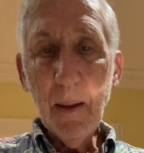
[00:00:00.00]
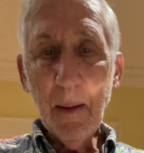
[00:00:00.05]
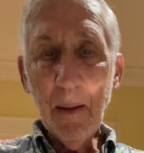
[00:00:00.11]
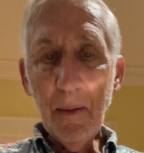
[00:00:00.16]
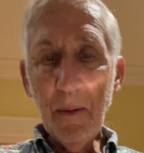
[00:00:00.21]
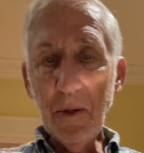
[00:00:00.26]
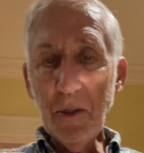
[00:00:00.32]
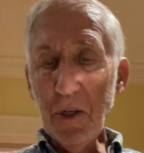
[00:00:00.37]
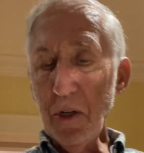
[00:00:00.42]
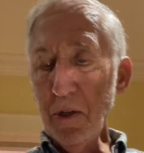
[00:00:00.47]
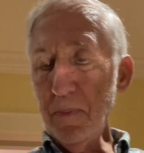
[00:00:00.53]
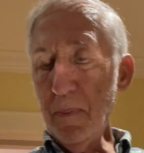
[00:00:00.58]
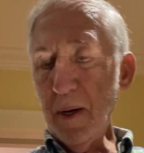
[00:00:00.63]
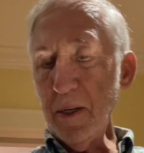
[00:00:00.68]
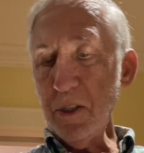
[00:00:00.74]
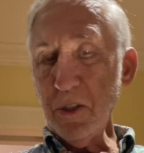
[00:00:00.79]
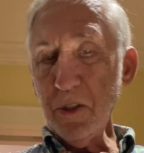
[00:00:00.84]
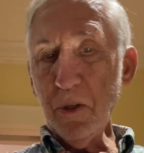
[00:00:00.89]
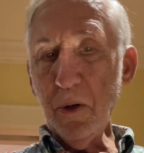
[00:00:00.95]
This is
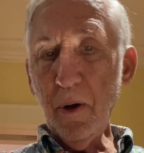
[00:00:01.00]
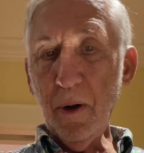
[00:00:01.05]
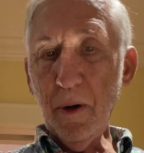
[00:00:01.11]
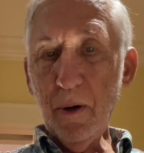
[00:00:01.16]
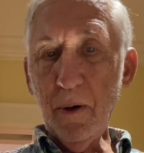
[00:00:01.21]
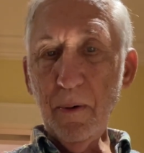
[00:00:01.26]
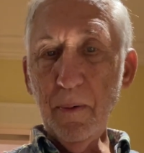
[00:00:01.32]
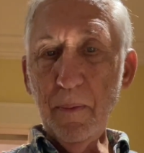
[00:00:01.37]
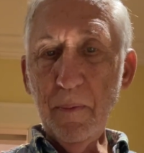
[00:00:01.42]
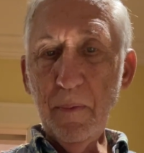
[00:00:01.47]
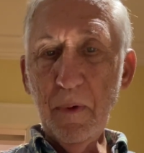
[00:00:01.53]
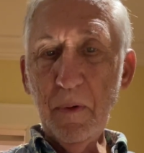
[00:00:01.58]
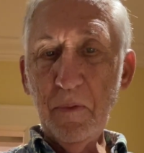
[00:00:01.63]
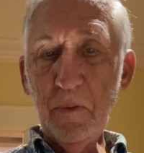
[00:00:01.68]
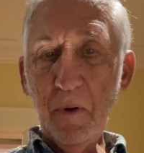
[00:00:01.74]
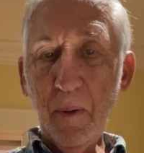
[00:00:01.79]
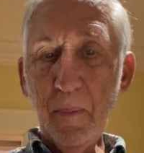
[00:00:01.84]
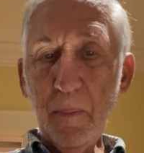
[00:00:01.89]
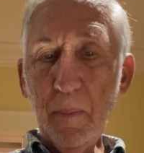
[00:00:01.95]
my starter
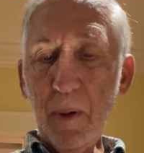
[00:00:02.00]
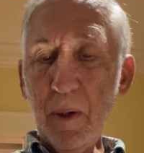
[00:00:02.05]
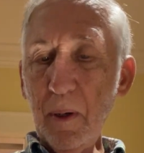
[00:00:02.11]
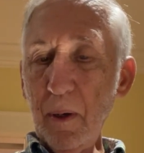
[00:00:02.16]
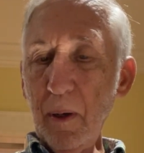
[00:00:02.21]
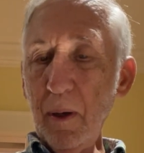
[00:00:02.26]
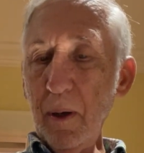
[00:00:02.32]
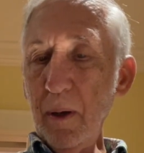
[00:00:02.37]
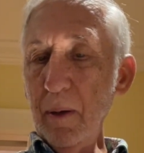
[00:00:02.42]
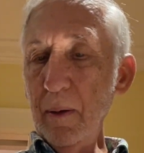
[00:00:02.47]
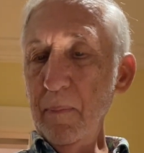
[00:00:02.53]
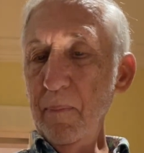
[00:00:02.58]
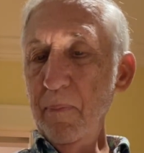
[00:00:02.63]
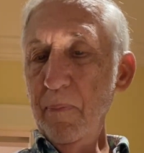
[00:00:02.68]
from